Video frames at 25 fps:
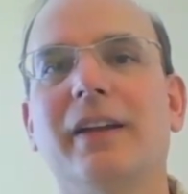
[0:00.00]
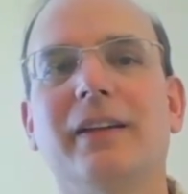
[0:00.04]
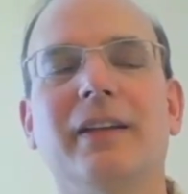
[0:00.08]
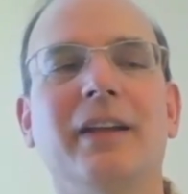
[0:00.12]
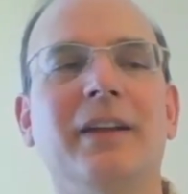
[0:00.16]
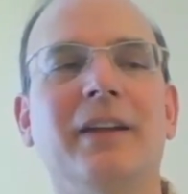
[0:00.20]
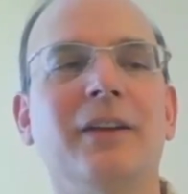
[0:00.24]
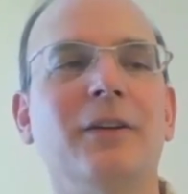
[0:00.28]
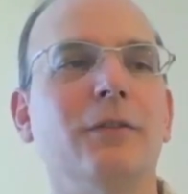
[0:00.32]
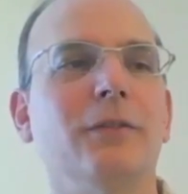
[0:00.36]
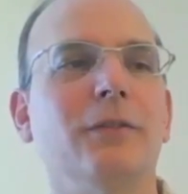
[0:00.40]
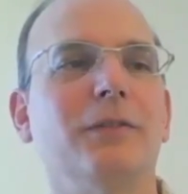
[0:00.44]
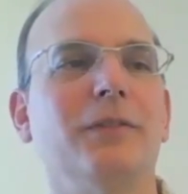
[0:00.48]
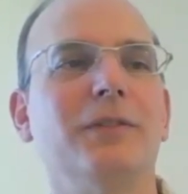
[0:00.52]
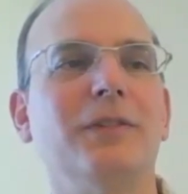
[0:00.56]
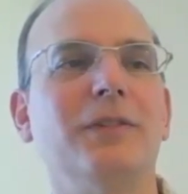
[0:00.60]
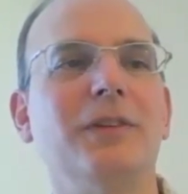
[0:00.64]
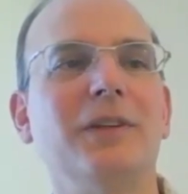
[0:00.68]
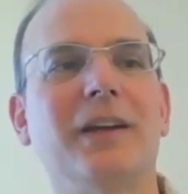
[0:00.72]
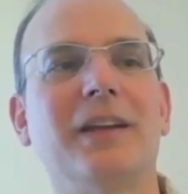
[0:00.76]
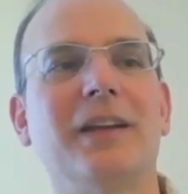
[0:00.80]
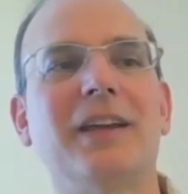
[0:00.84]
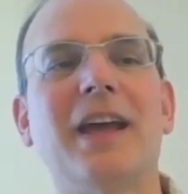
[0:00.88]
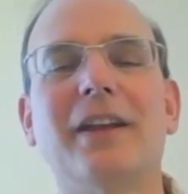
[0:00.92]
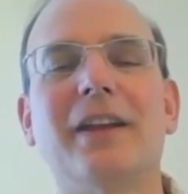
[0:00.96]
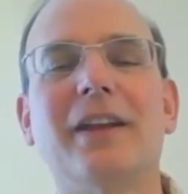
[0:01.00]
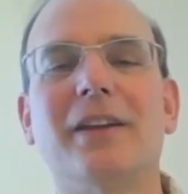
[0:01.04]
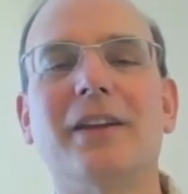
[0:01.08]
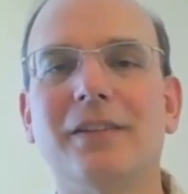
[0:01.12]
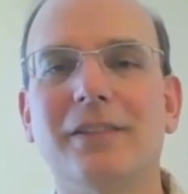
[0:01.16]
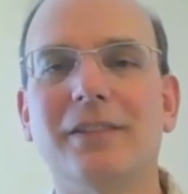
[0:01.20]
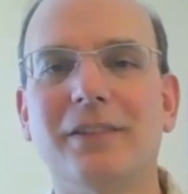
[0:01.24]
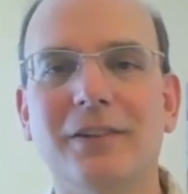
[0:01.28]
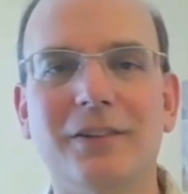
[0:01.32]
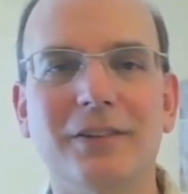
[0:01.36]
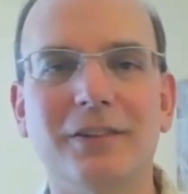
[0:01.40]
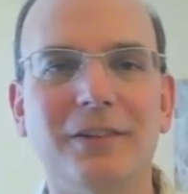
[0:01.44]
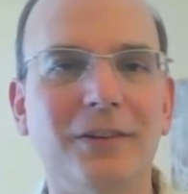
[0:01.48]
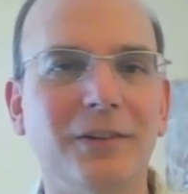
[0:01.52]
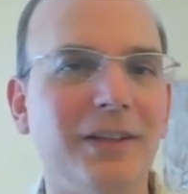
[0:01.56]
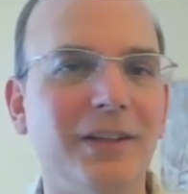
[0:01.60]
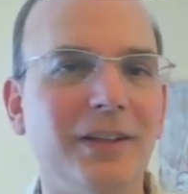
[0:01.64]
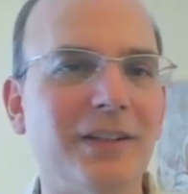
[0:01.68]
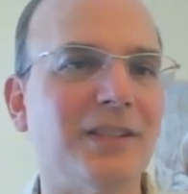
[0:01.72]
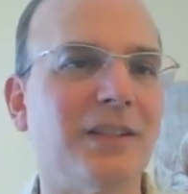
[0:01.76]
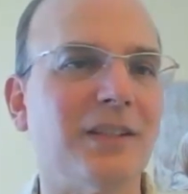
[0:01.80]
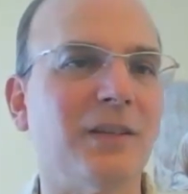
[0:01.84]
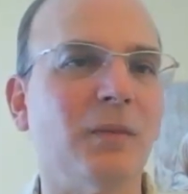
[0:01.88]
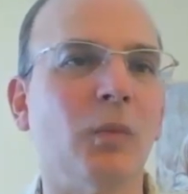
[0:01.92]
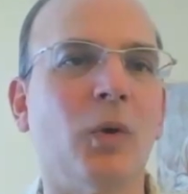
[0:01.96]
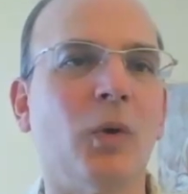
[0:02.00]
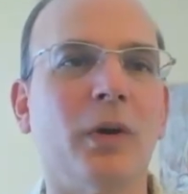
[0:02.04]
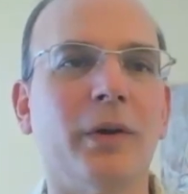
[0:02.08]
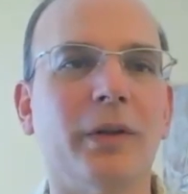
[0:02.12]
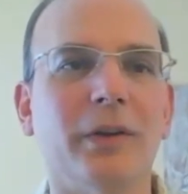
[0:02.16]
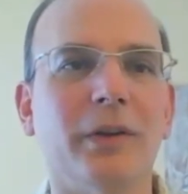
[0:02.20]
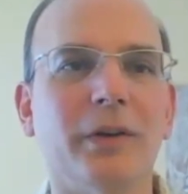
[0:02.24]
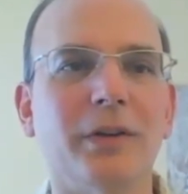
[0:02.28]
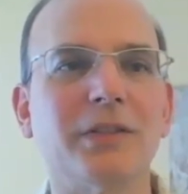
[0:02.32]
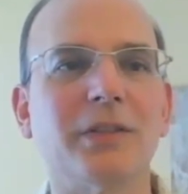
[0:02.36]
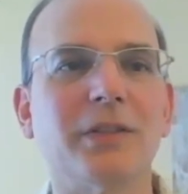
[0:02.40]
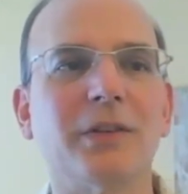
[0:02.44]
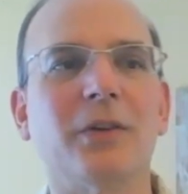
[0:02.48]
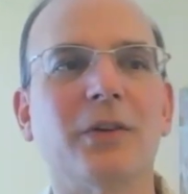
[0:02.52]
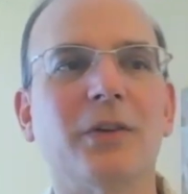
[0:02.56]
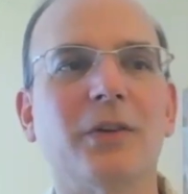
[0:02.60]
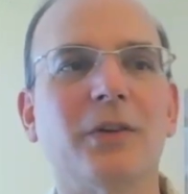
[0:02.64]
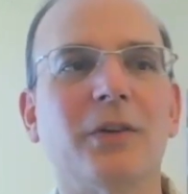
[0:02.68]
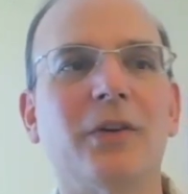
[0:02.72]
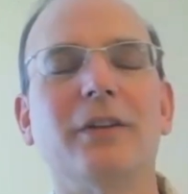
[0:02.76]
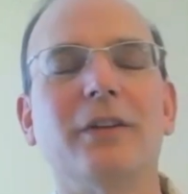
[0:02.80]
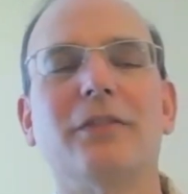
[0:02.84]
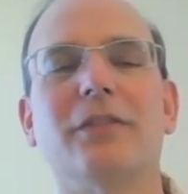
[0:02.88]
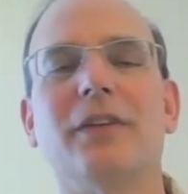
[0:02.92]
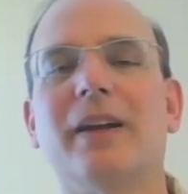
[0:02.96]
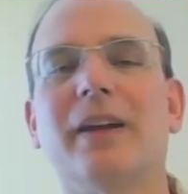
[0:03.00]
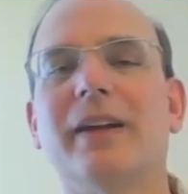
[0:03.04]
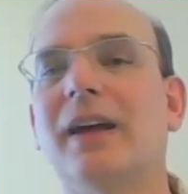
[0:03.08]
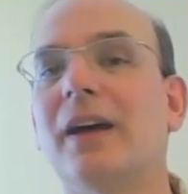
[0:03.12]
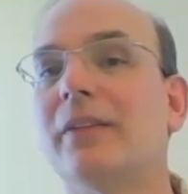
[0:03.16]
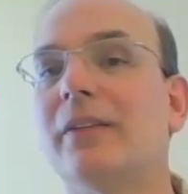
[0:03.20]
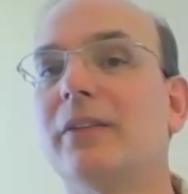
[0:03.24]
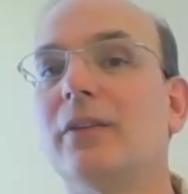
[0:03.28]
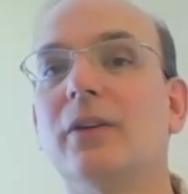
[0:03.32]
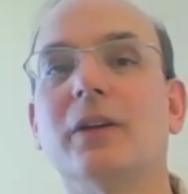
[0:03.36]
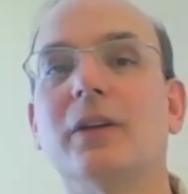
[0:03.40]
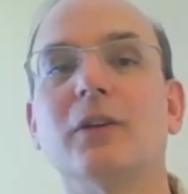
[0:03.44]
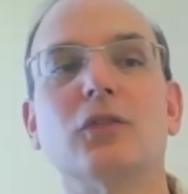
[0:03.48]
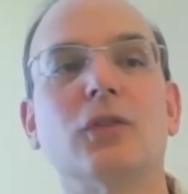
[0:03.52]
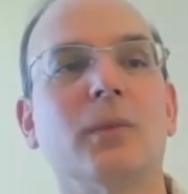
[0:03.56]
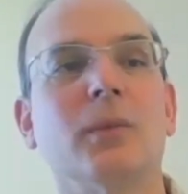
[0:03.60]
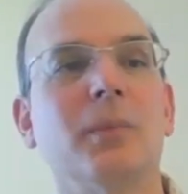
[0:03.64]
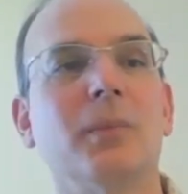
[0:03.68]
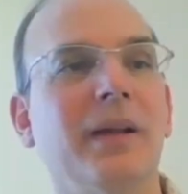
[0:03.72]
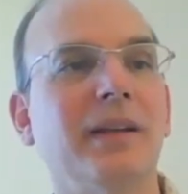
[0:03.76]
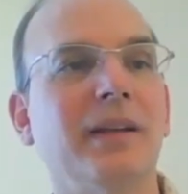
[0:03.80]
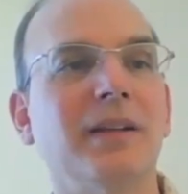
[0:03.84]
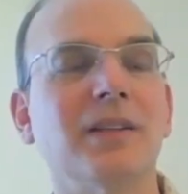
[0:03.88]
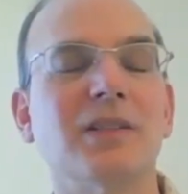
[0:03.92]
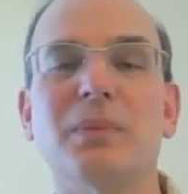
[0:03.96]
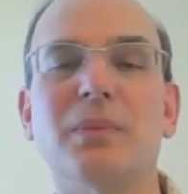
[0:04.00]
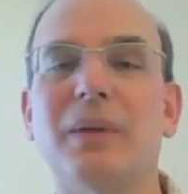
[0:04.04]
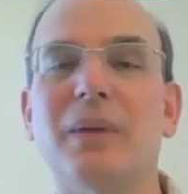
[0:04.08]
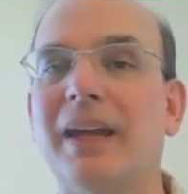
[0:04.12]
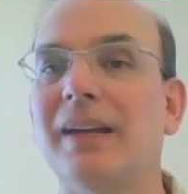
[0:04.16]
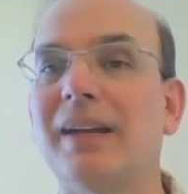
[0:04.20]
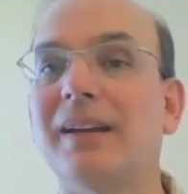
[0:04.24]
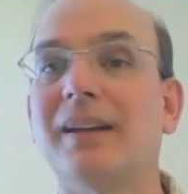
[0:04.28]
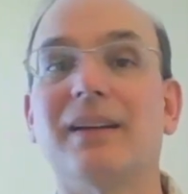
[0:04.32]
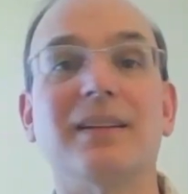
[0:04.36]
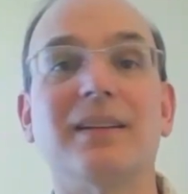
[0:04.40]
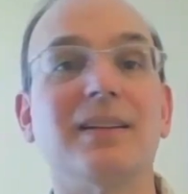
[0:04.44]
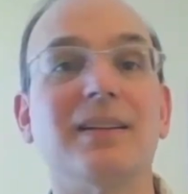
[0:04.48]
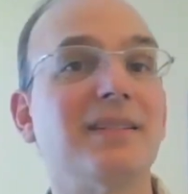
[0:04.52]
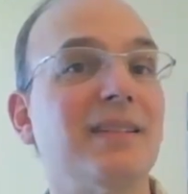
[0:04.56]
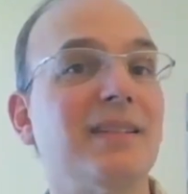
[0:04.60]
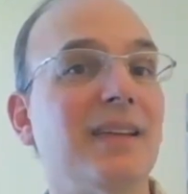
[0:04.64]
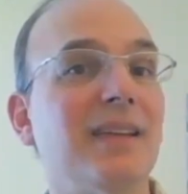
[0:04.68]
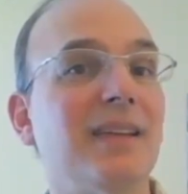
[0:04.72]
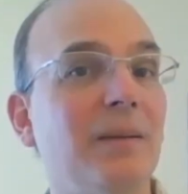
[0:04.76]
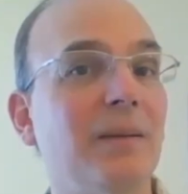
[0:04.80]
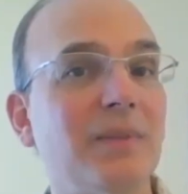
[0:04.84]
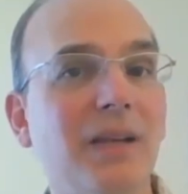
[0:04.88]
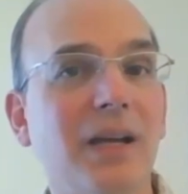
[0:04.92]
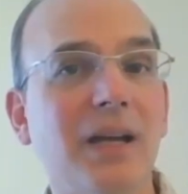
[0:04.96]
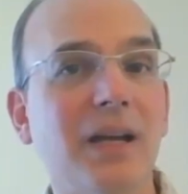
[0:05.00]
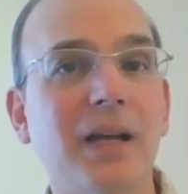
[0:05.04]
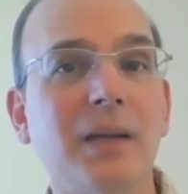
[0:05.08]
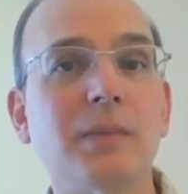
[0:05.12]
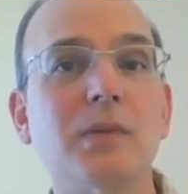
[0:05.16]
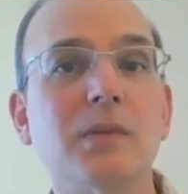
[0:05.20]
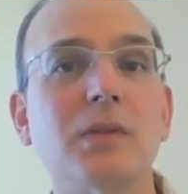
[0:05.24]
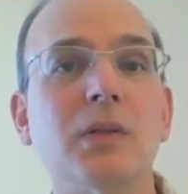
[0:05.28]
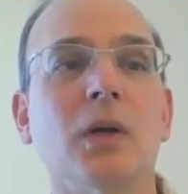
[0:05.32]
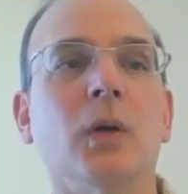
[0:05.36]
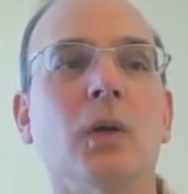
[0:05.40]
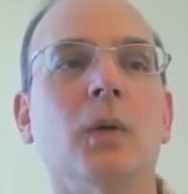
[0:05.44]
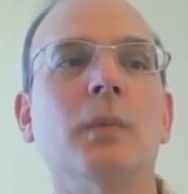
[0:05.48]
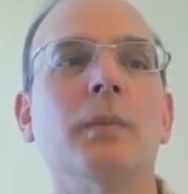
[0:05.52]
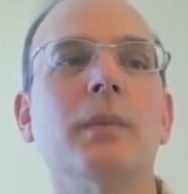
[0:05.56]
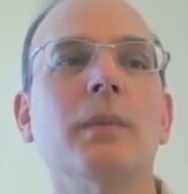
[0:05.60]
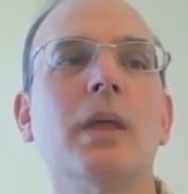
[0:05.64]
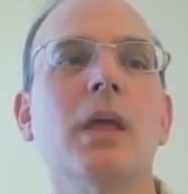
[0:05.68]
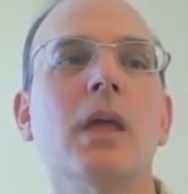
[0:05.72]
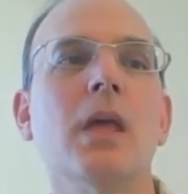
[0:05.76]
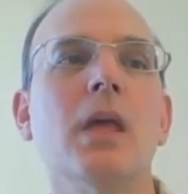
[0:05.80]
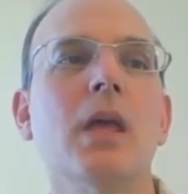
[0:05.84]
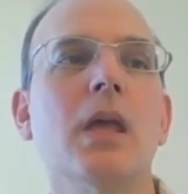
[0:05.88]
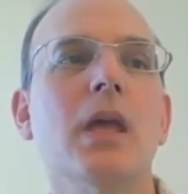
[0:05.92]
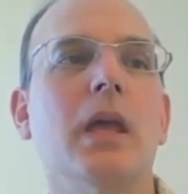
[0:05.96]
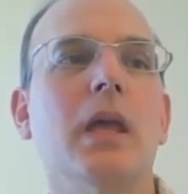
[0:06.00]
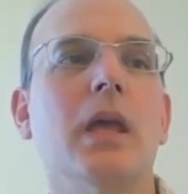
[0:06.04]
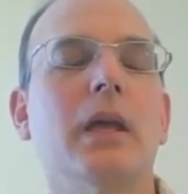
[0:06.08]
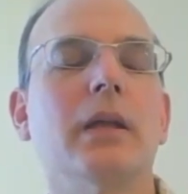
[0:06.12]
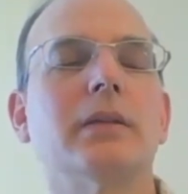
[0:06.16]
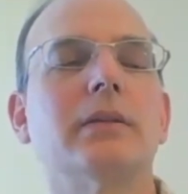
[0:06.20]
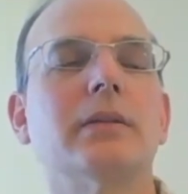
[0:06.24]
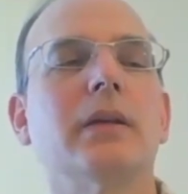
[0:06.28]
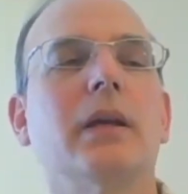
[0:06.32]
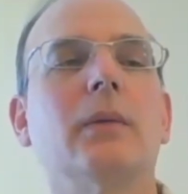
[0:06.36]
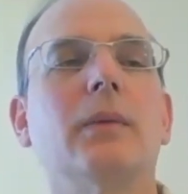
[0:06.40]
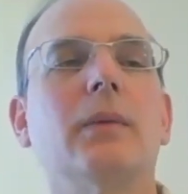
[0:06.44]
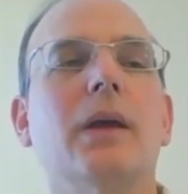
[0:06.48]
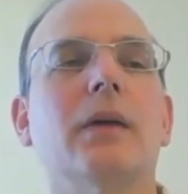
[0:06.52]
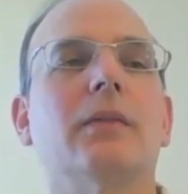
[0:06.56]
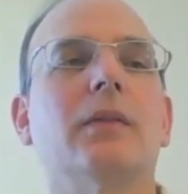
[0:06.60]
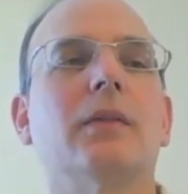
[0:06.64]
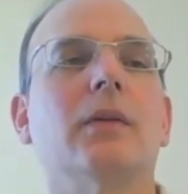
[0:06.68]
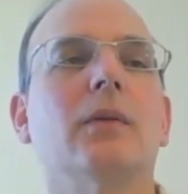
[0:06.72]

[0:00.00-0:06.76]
And then you again, you, you, you listen more to their story, you find out they're in tremendous pain at the same time. So mm-hmm it's like we